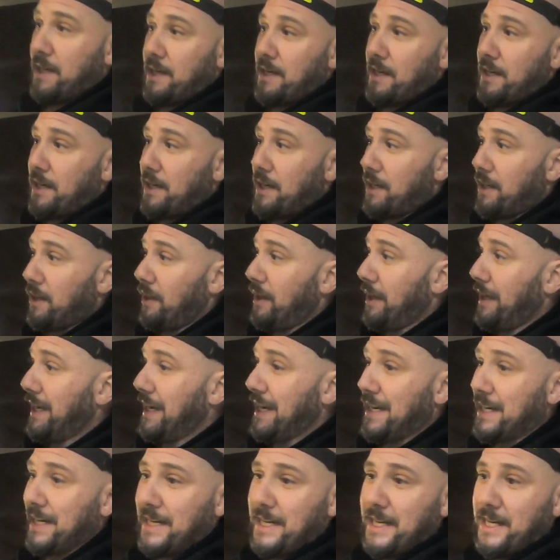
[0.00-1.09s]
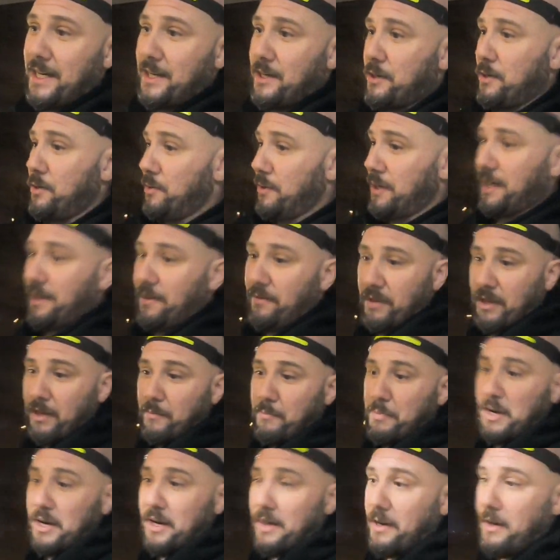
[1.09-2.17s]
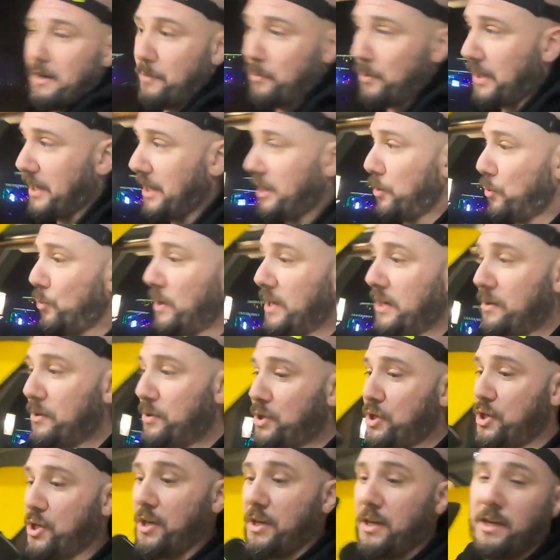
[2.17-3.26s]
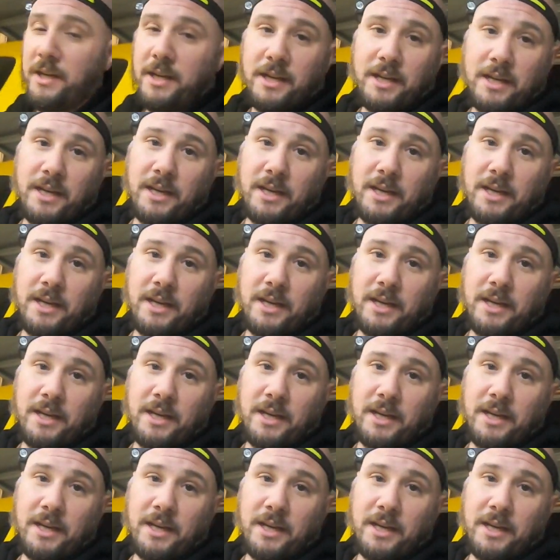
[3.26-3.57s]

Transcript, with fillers: the light out of here. We'll get everything buttoned up. We'll get the windows shut,